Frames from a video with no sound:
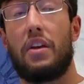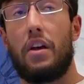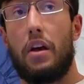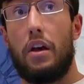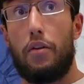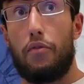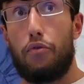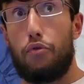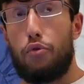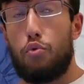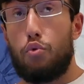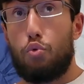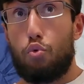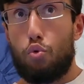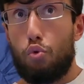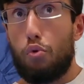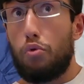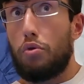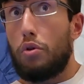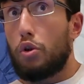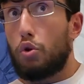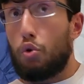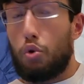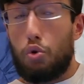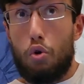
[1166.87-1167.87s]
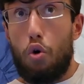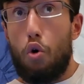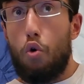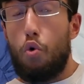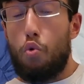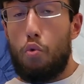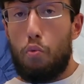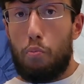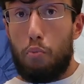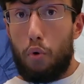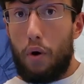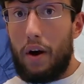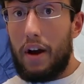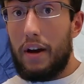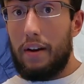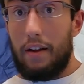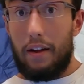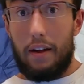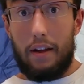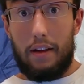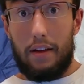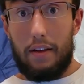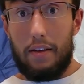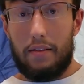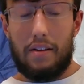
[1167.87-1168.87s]
If you do not know who Brian
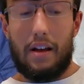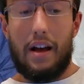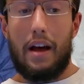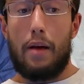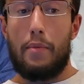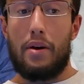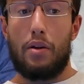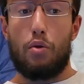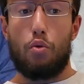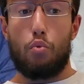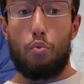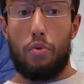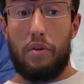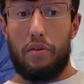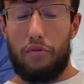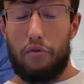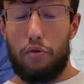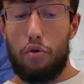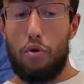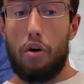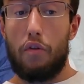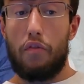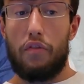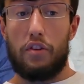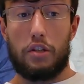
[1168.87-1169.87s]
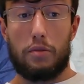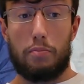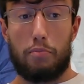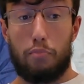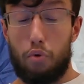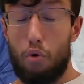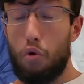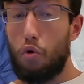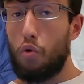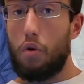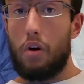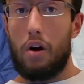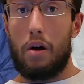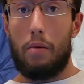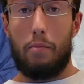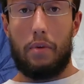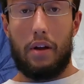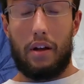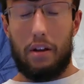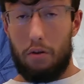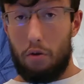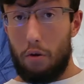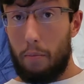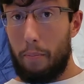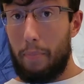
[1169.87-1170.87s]
is, I made a review of his program
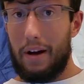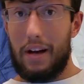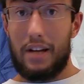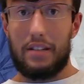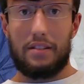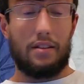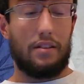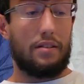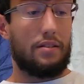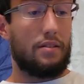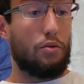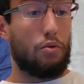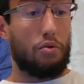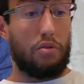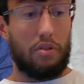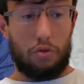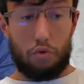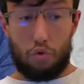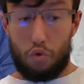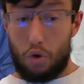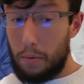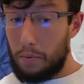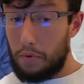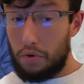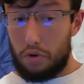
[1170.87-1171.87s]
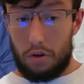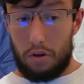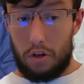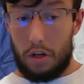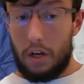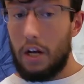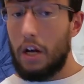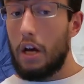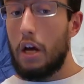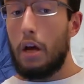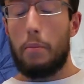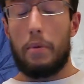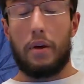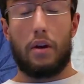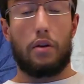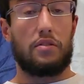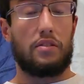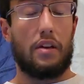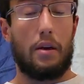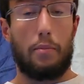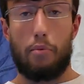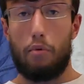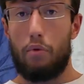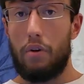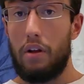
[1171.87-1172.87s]
in the past. It's in the description because
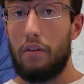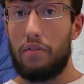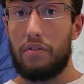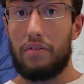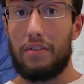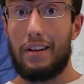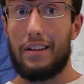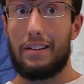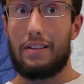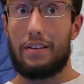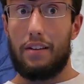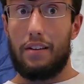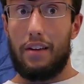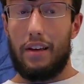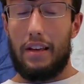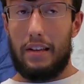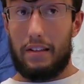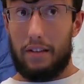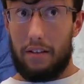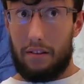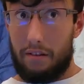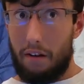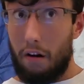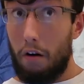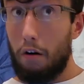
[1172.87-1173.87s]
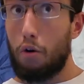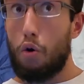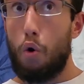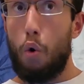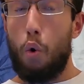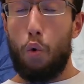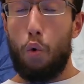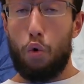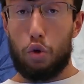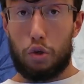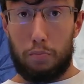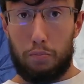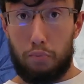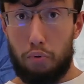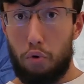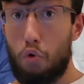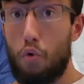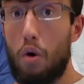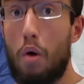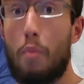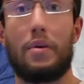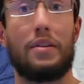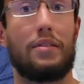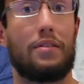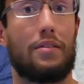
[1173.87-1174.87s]
I believe that his Dark Horse
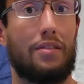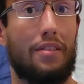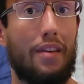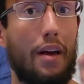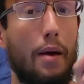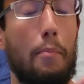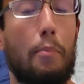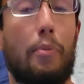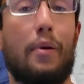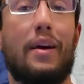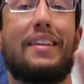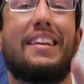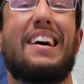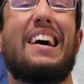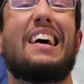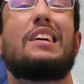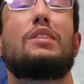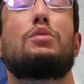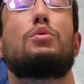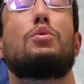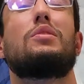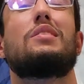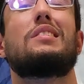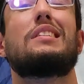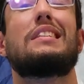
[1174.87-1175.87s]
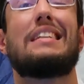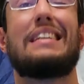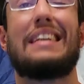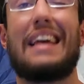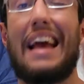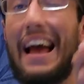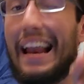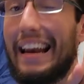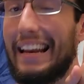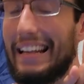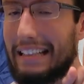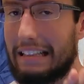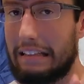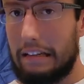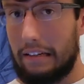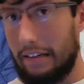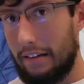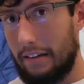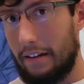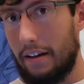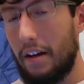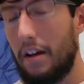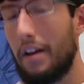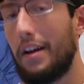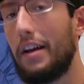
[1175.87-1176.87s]
program and template as a
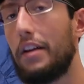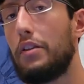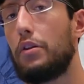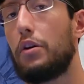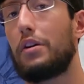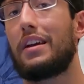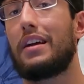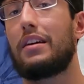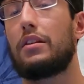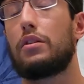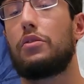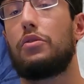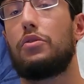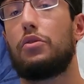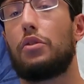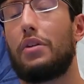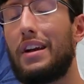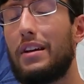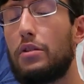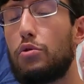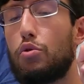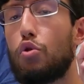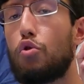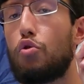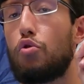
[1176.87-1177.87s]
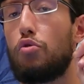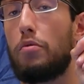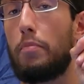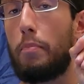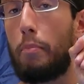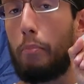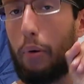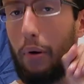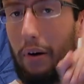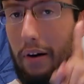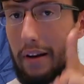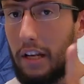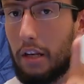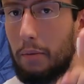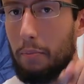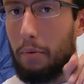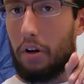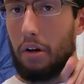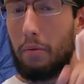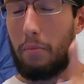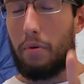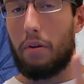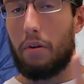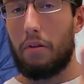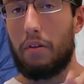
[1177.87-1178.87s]
skeleton, not, a, not as a complete
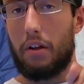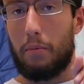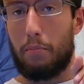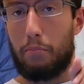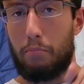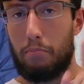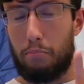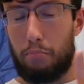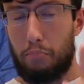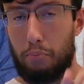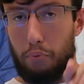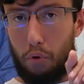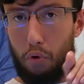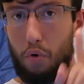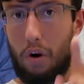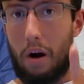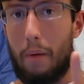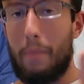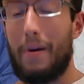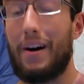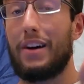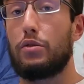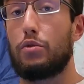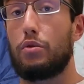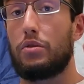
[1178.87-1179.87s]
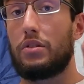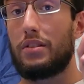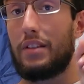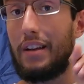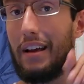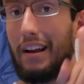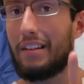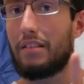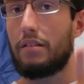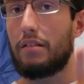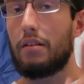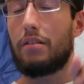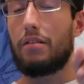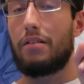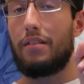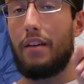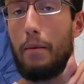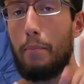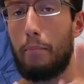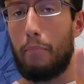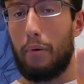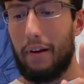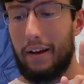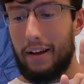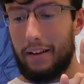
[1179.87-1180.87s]
bodybuilding program, as a skeleton
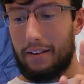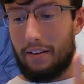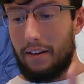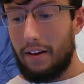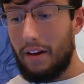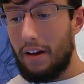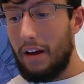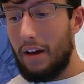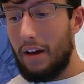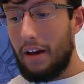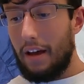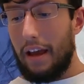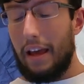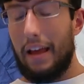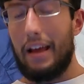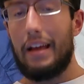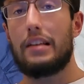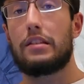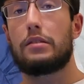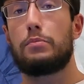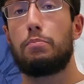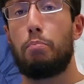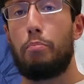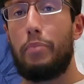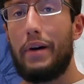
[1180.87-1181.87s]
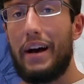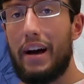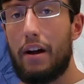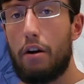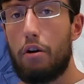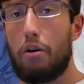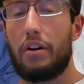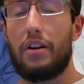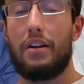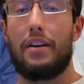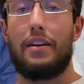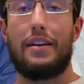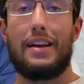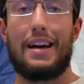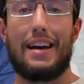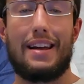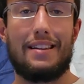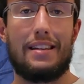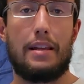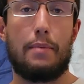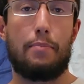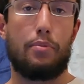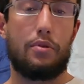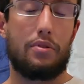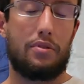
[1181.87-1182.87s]
template is better than
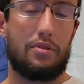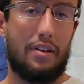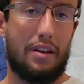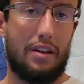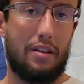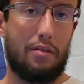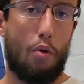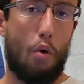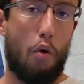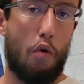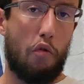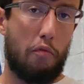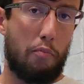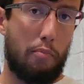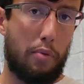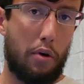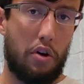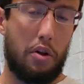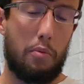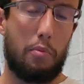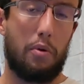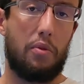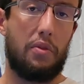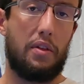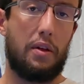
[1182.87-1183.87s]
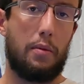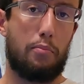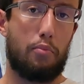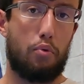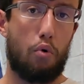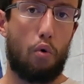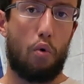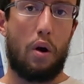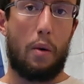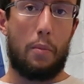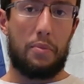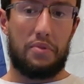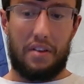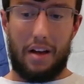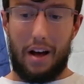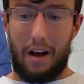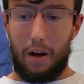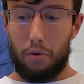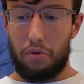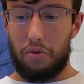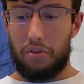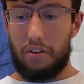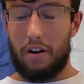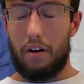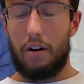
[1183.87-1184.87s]
90% of bodybuilding programs
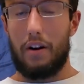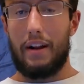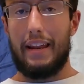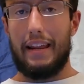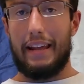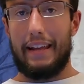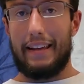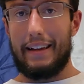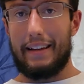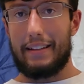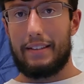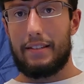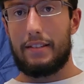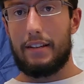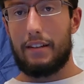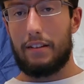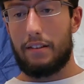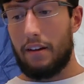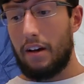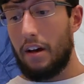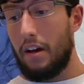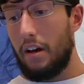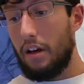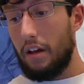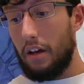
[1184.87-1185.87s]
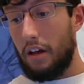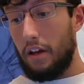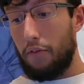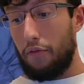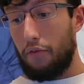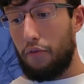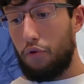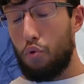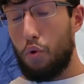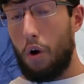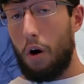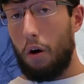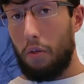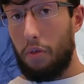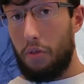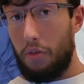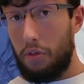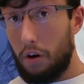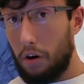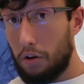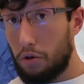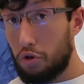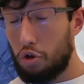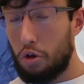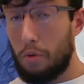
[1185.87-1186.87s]
out there. He gets it. If you are
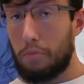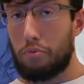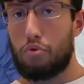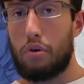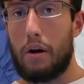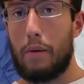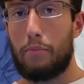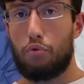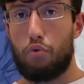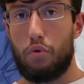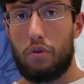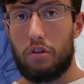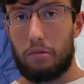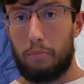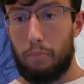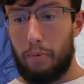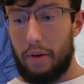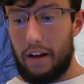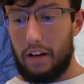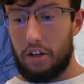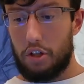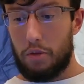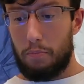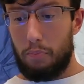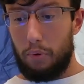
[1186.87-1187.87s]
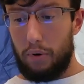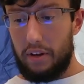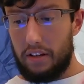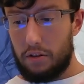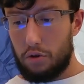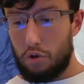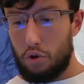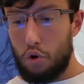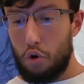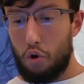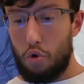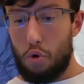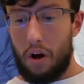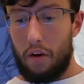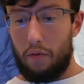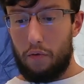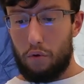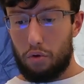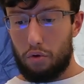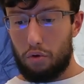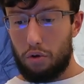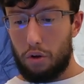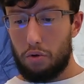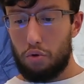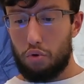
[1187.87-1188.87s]
not subscribed to his page, please go. You have a
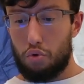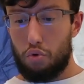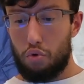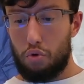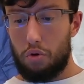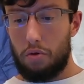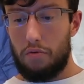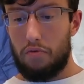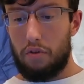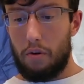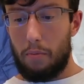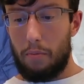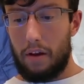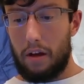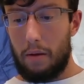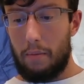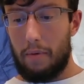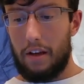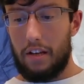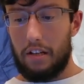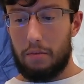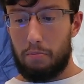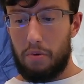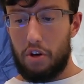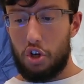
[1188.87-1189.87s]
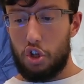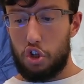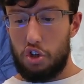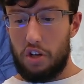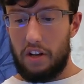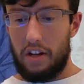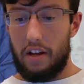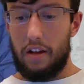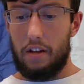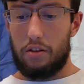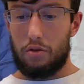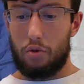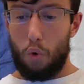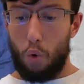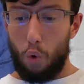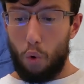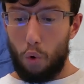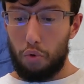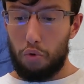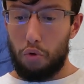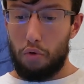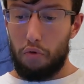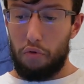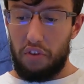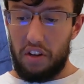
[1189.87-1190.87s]
ton to learn from him, especially his
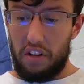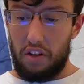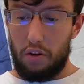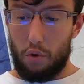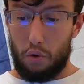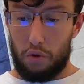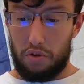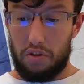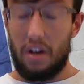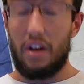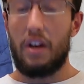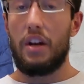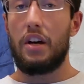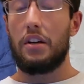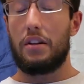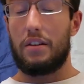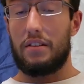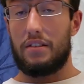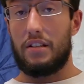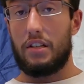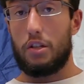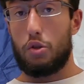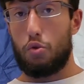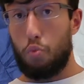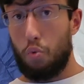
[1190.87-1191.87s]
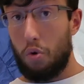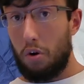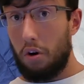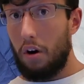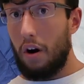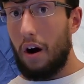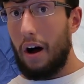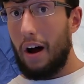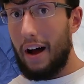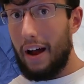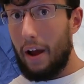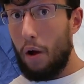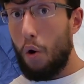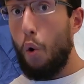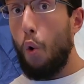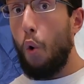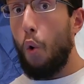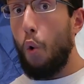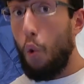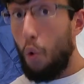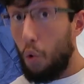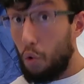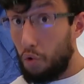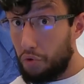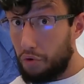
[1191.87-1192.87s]
older videos. This is where I
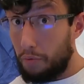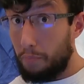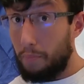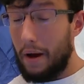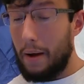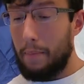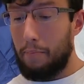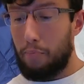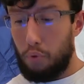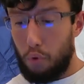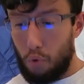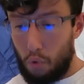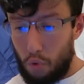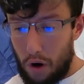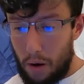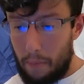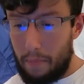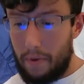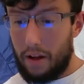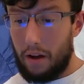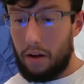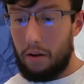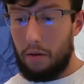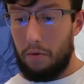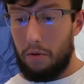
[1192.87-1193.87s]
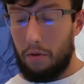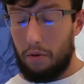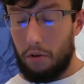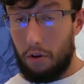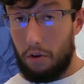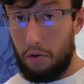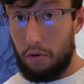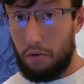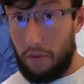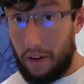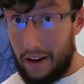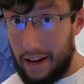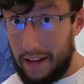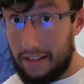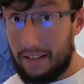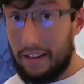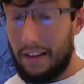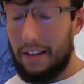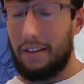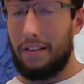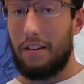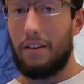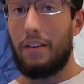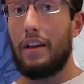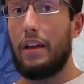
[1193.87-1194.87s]
owned my programming uh, advice.
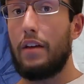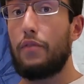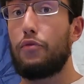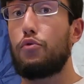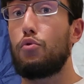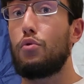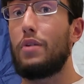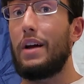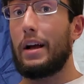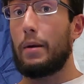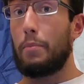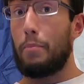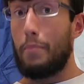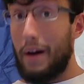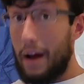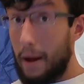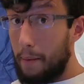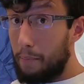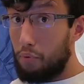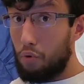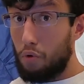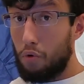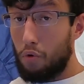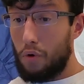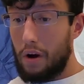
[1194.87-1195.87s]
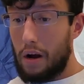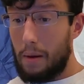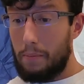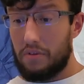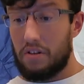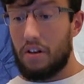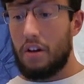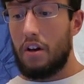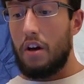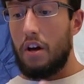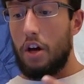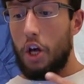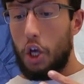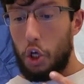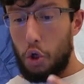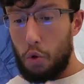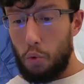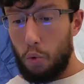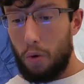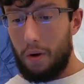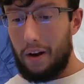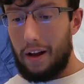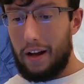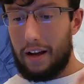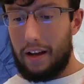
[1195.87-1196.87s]
And if you like my programs, you
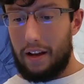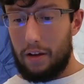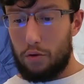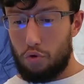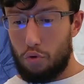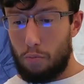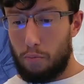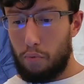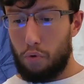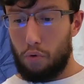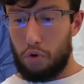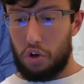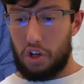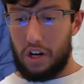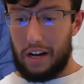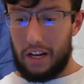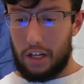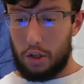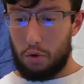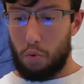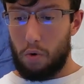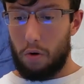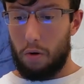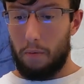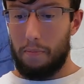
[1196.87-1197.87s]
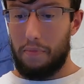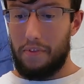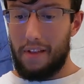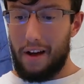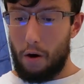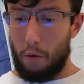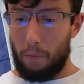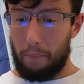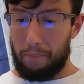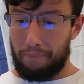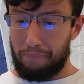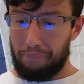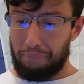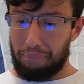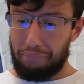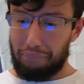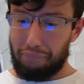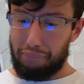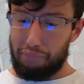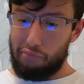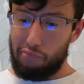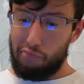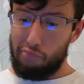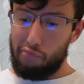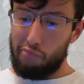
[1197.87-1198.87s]
will like his approach as well. Now,
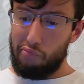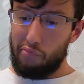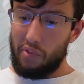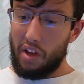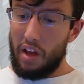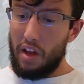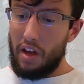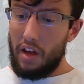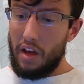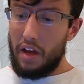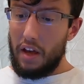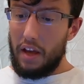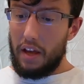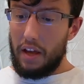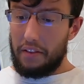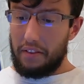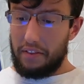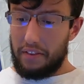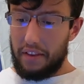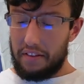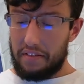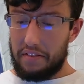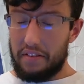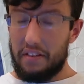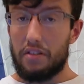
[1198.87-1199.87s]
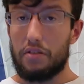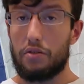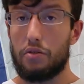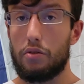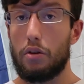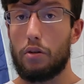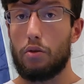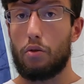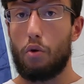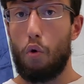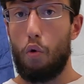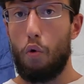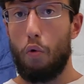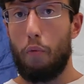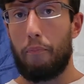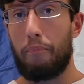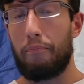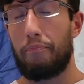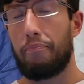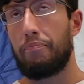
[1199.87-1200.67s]
this is not all.